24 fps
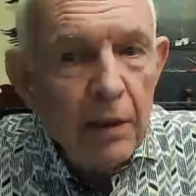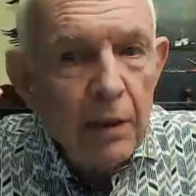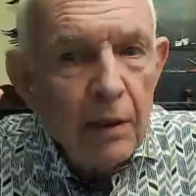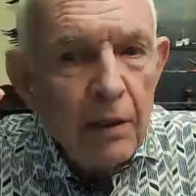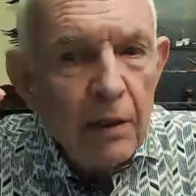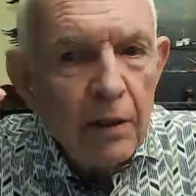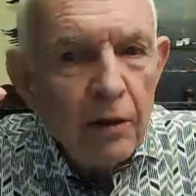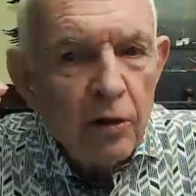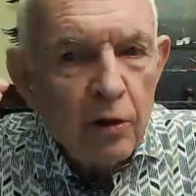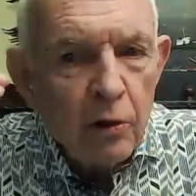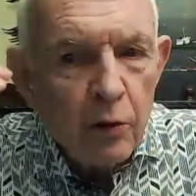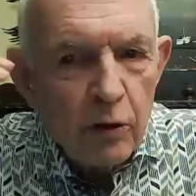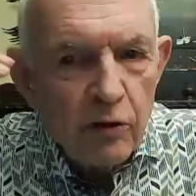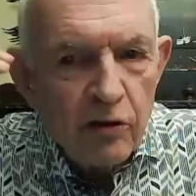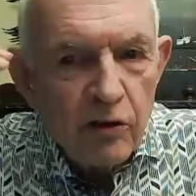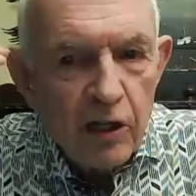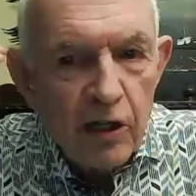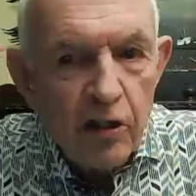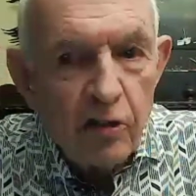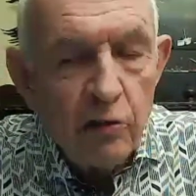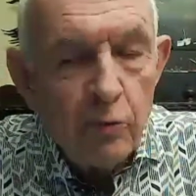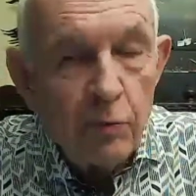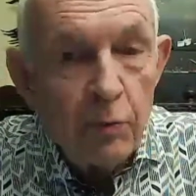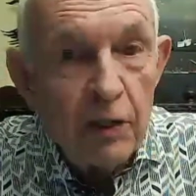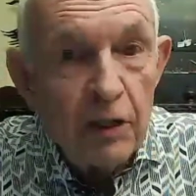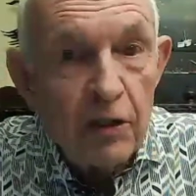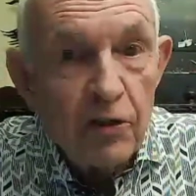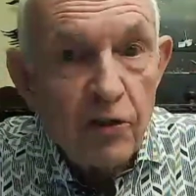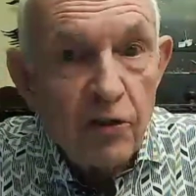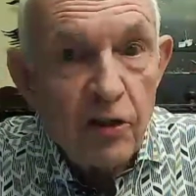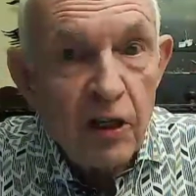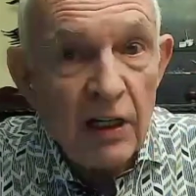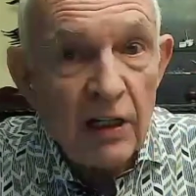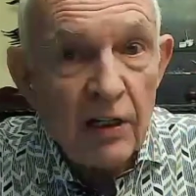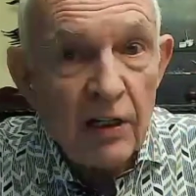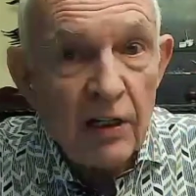to its
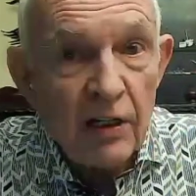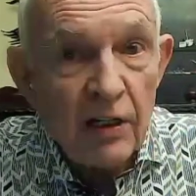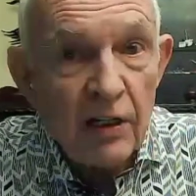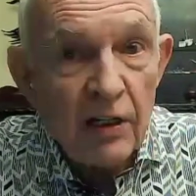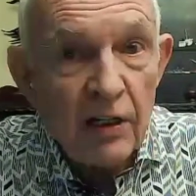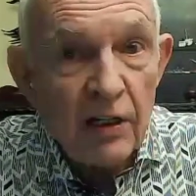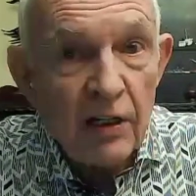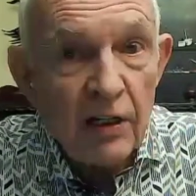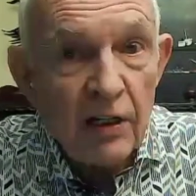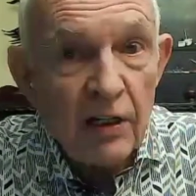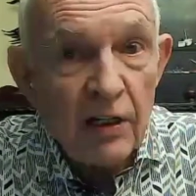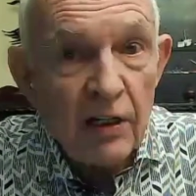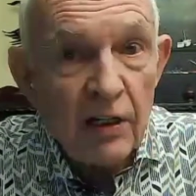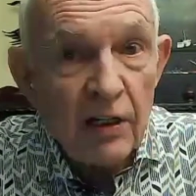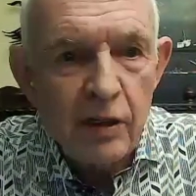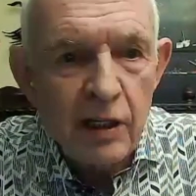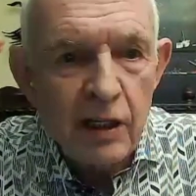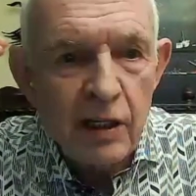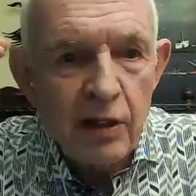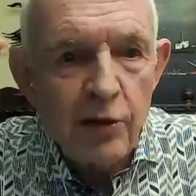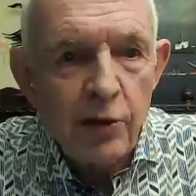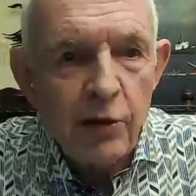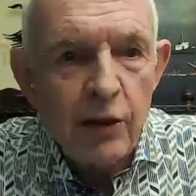HB6 for 33